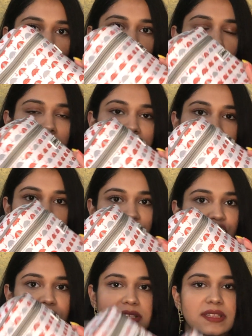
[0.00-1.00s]
all the
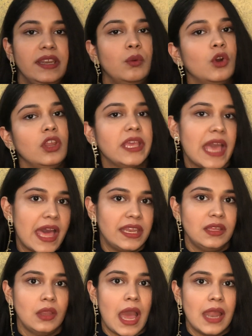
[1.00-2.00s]
essentials that you want to
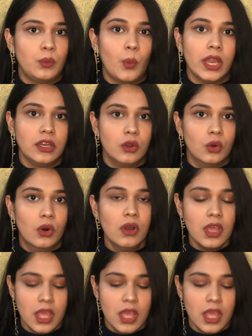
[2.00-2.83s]
carry at one go.